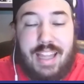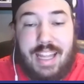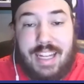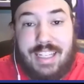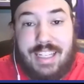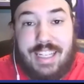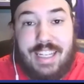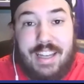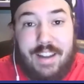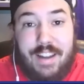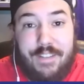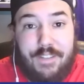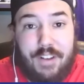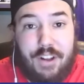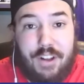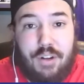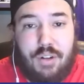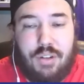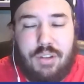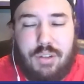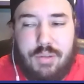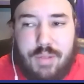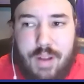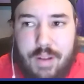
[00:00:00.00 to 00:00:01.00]
That's
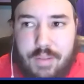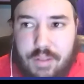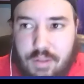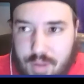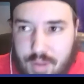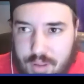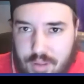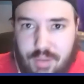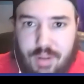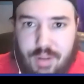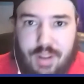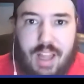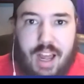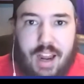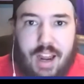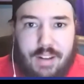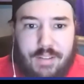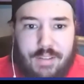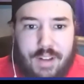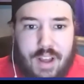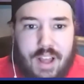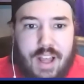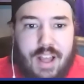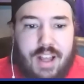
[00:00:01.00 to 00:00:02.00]
difficult. The Ravens went through a lot
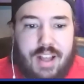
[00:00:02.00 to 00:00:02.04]
of